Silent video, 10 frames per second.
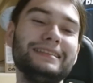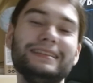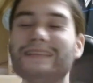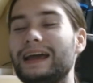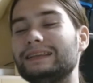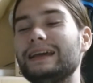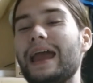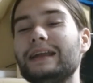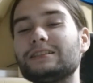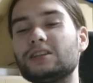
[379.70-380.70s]
They
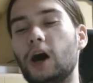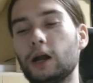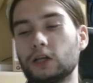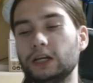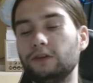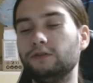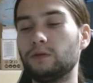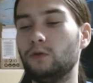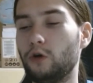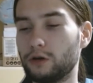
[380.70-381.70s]
ain't dark enough for
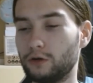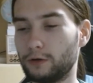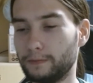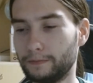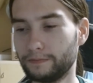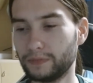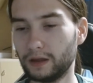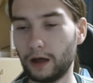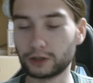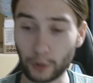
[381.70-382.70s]
more.
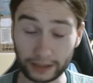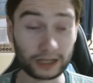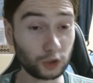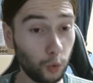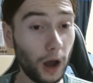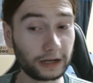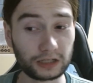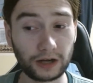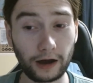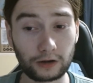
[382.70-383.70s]
Although it is quite
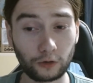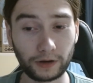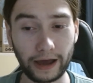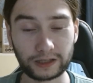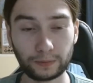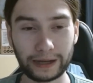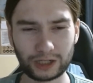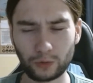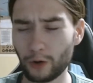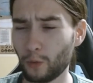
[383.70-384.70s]
dark on that pitch.
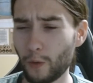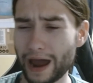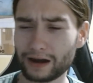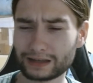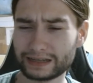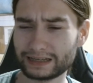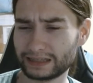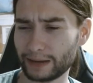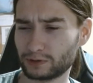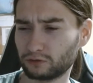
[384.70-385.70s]
Where are these
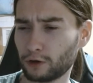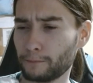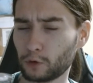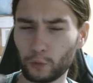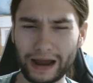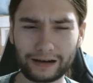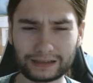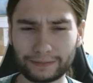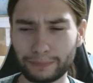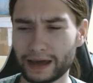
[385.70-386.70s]
teams from, bro? Where are
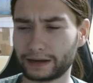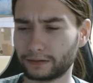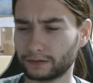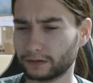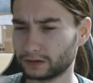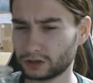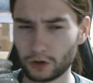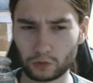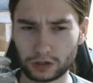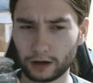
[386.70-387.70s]
they playing?
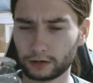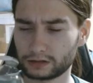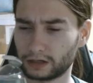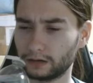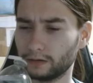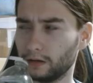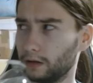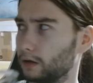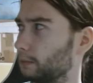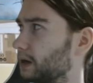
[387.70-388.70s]
So dark.
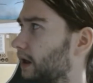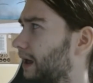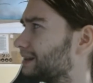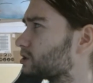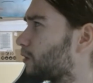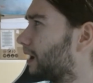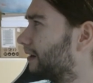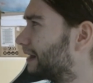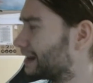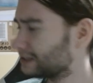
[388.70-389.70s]
But
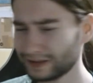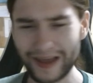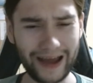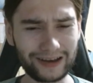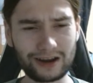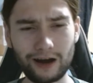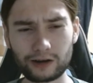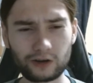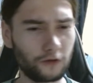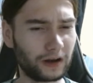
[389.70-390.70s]
not that
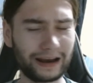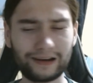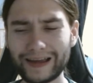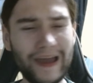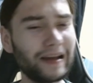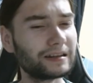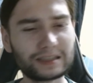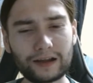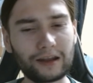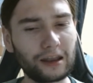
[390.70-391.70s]
dark over here. Like, here it's
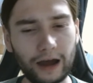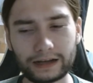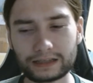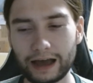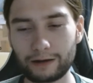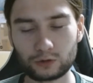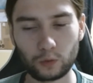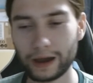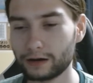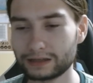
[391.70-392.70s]
still light out.
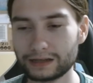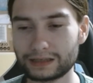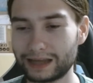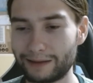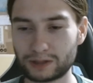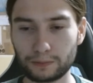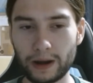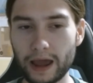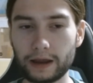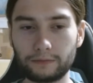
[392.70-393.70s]
Where are these
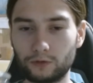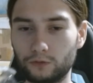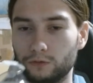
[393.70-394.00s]
playing, bro?